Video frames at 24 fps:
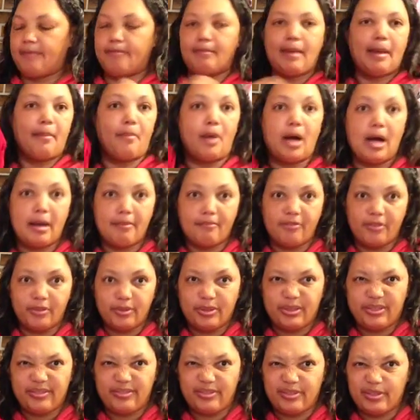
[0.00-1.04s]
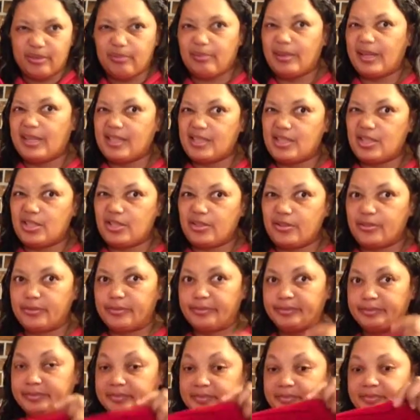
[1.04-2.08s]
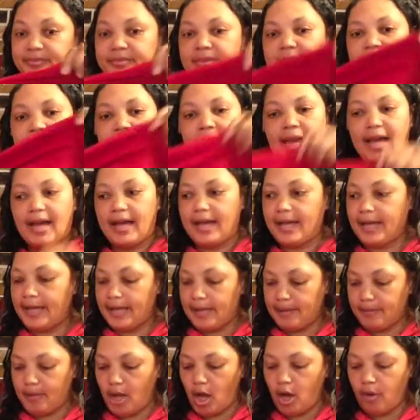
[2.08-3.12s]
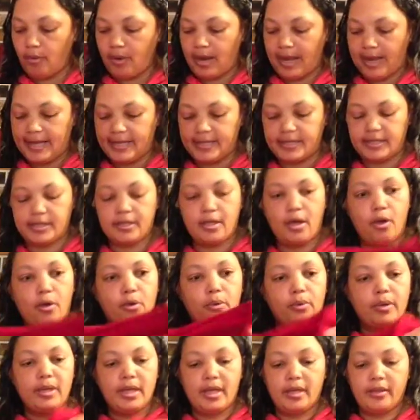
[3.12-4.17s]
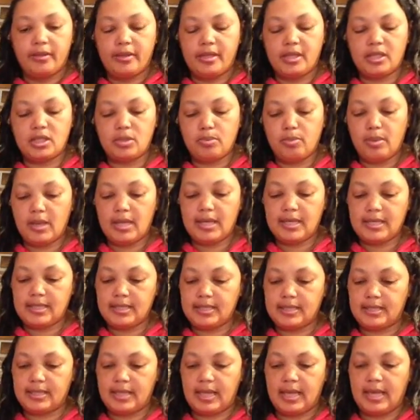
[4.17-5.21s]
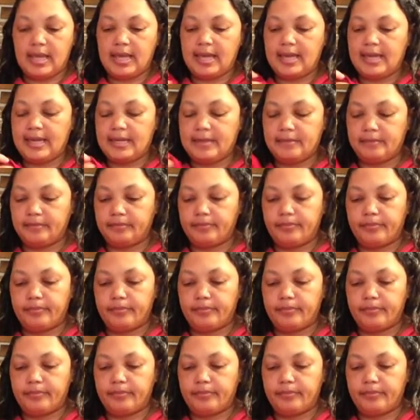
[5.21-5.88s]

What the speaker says: My mom voted for the red too. All right, so this was a